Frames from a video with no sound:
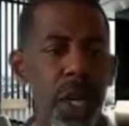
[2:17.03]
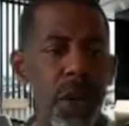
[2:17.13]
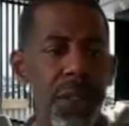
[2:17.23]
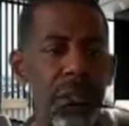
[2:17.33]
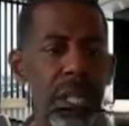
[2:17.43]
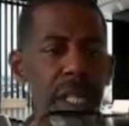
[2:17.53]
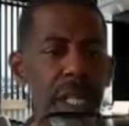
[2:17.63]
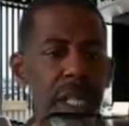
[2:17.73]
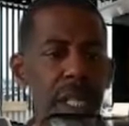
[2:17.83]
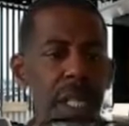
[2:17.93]
oh, I
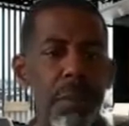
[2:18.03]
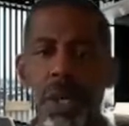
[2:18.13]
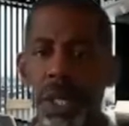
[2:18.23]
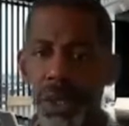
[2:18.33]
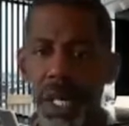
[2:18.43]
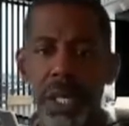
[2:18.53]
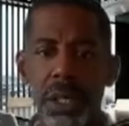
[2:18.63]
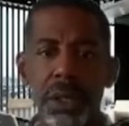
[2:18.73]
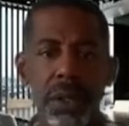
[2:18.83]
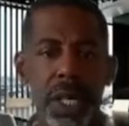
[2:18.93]
think uh, a couple hundred
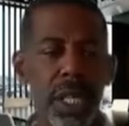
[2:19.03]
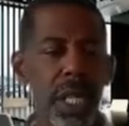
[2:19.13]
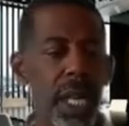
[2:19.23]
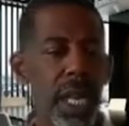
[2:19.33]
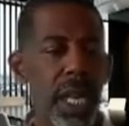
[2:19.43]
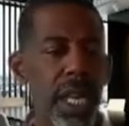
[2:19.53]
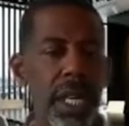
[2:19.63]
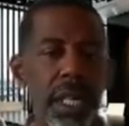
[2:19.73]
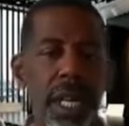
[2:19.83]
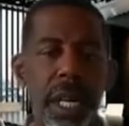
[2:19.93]
dollars, right?
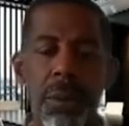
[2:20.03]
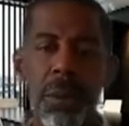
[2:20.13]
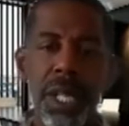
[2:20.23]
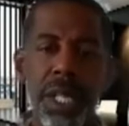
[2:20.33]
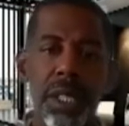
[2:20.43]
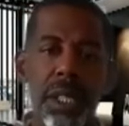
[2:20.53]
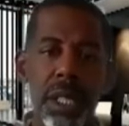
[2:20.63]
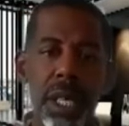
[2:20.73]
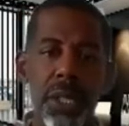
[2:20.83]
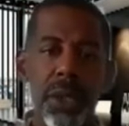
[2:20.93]
And it
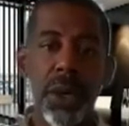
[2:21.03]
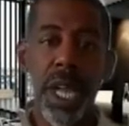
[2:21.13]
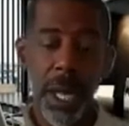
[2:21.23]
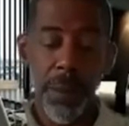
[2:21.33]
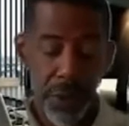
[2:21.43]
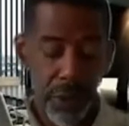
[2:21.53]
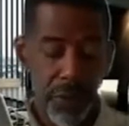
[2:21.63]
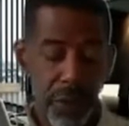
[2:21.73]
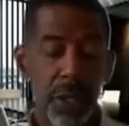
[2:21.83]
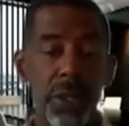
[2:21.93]
operates uh, through an app on your
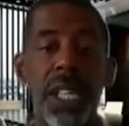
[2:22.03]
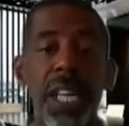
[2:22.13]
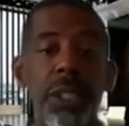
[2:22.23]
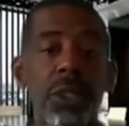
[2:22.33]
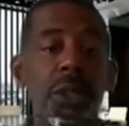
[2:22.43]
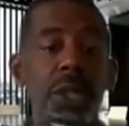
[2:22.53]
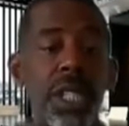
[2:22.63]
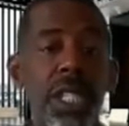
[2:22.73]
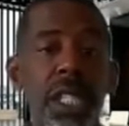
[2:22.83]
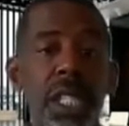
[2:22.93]
phone that allows you to
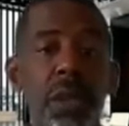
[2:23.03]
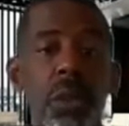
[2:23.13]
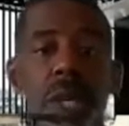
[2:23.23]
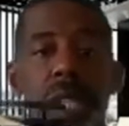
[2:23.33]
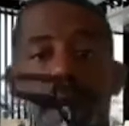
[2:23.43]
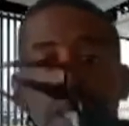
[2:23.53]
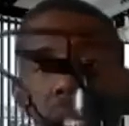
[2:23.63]
see what